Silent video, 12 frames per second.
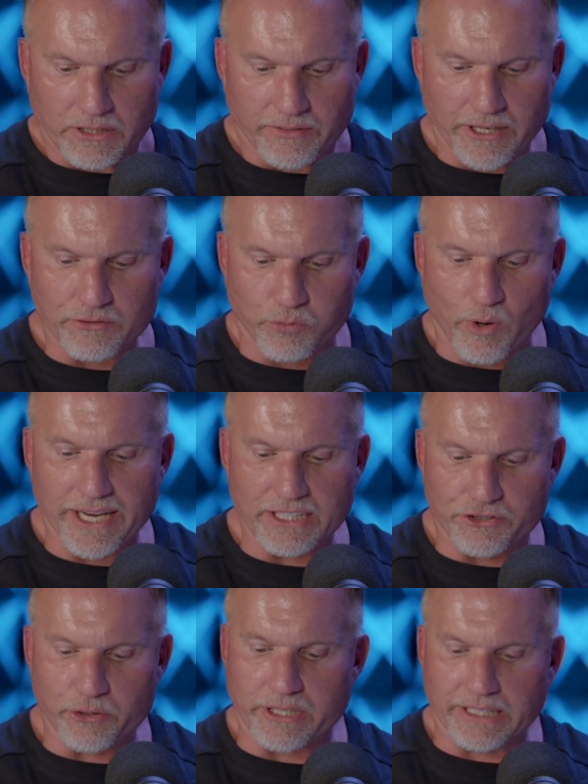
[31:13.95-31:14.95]
there's
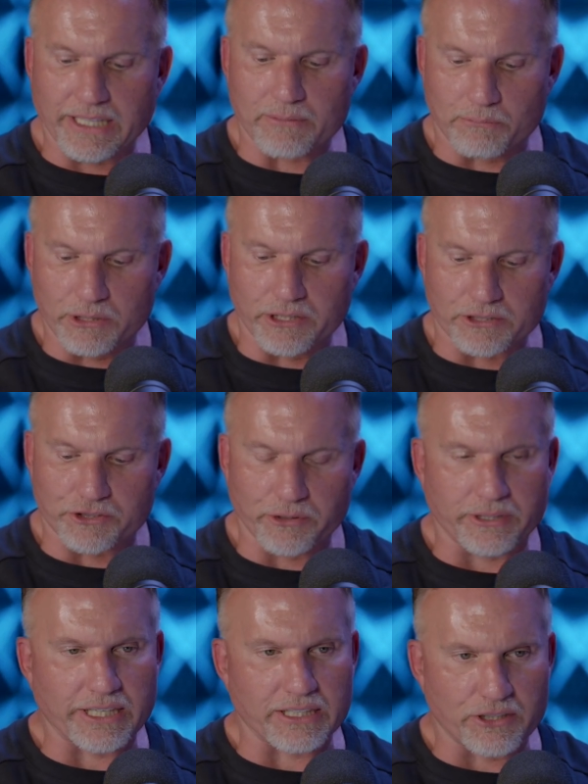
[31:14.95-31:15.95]
ways you can get books, you
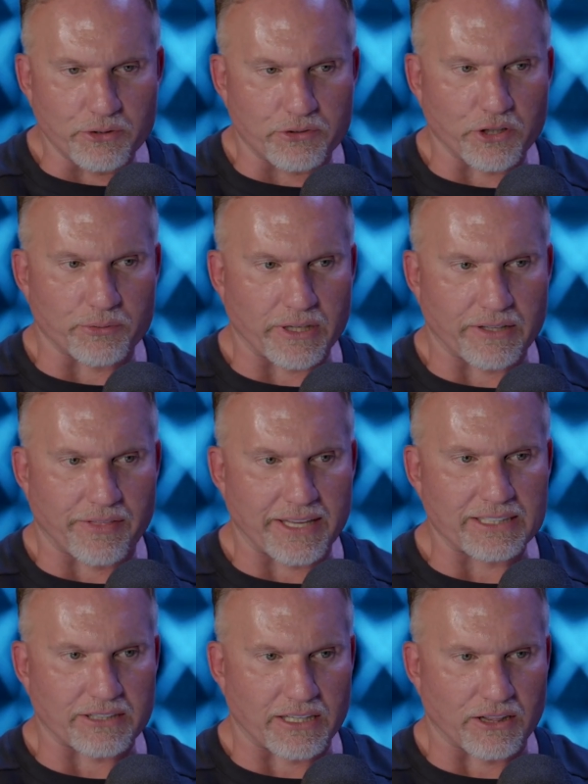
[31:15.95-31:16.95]
can get YouTubes and
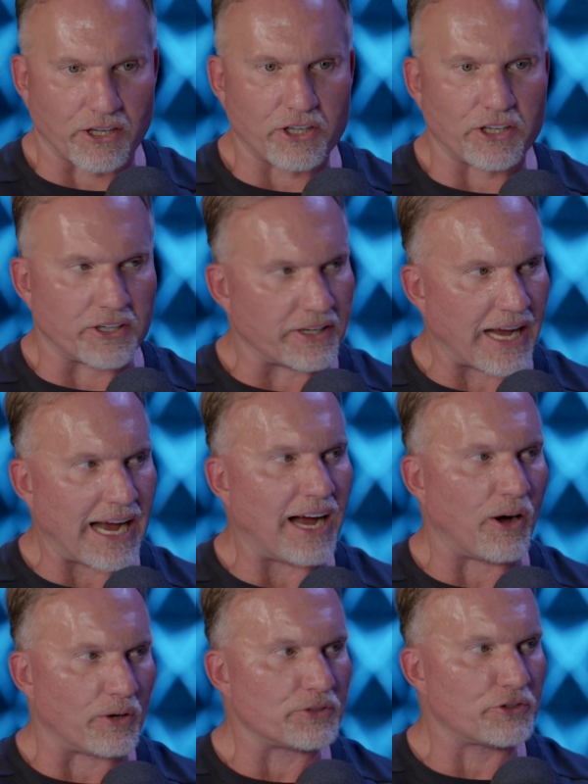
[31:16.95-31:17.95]
things and learn
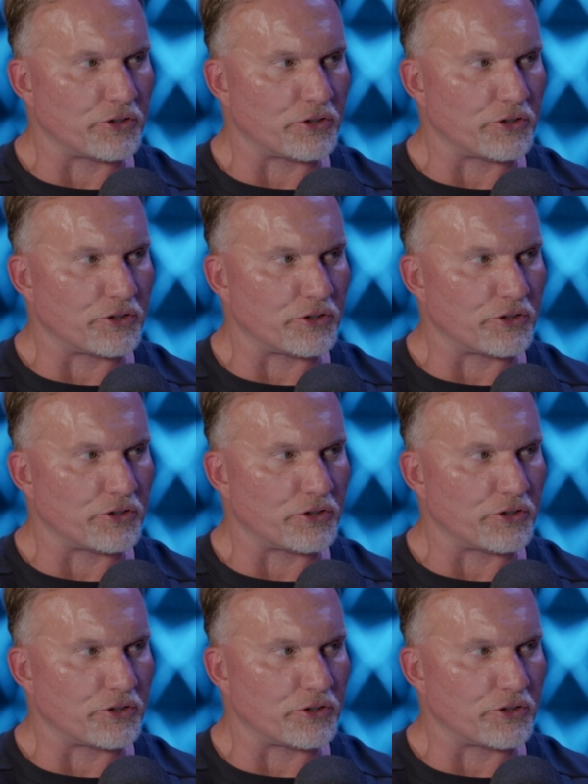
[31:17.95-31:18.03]
how